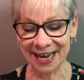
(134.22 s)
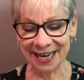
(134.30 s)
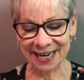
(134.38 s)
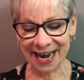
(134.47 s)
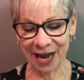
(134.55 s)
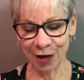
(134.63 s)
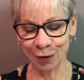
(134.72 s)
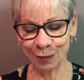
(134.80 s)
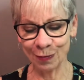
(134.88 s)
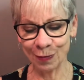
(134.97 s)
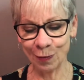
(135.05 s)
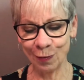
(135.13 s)

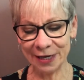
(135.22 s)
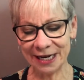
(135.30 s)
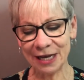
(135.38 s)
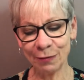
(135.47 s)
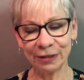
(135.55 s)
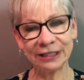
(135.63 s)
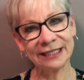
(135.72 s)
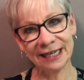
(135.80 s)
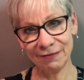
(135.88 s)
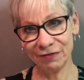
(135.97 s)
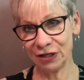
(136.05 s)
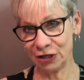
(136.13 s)
Now, when he
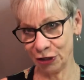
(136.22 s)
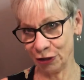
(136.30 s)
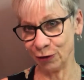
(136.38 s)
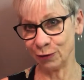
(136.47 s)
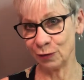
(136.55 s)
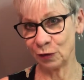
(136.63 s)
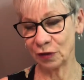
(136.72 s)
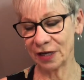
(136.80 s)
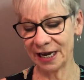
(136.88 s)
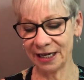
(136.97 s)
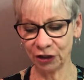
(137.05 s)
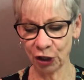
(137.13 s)
received the news,
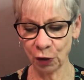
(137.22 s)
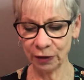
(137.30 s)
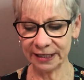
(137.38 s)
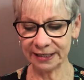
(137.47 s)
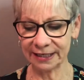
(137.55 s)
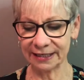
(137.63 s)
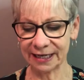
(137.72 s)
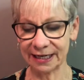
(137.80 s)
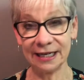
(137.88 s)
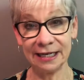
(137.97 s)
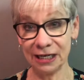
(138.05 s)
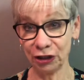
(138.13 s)
he
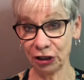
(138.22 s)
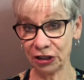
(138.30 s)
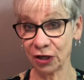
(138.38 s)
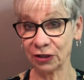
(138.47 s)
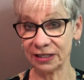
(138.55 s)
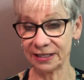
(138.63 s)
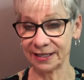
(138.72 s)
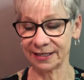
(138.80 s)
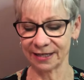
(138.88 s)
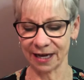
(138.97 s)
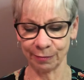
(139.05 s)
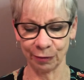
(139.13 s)
initially told his
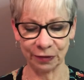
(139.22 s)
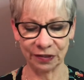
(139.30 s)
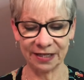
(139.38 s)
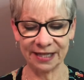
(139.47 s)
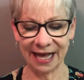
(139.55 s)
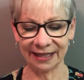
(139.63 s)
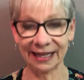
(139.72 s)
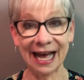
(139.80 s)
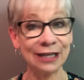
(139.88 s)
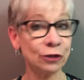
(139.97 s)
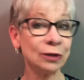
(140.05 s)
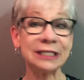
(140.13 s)
disciples that
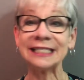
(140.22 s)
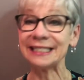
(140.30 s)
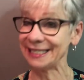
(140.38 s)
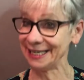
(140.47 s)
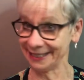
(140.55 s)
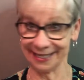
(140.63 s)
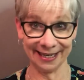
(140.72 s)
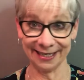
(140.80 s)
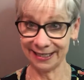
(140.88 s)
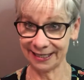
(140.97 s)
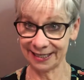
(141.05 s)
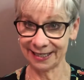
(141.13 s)
Lazarus'
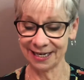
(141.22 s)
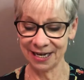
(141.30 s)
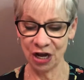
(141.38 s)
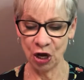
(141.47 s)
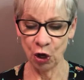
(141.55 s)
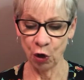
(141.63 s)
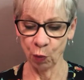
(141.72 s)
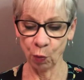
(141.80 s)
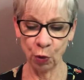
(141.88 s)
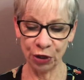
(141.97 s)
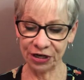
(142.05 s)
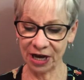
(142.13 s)
sickness
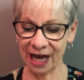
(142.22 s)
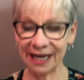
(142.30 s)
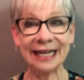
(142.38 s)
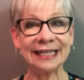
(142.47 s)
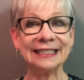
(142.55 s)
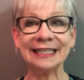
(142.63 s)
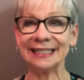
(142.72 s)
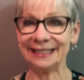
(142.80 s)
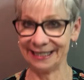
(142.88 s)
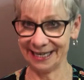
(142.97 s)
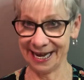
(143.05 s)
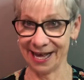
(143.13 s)
would not end in
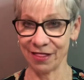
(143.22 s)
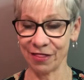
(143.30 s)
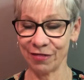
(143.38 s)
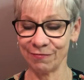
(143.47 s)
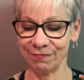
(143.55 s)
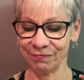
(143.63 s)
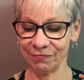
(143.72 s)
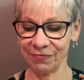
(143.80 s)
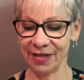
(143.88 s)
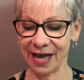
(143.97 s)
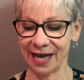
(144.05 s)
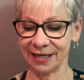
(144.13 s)
death,
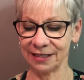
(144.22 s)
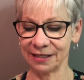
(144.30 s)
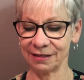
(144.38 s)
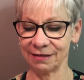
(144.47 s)
that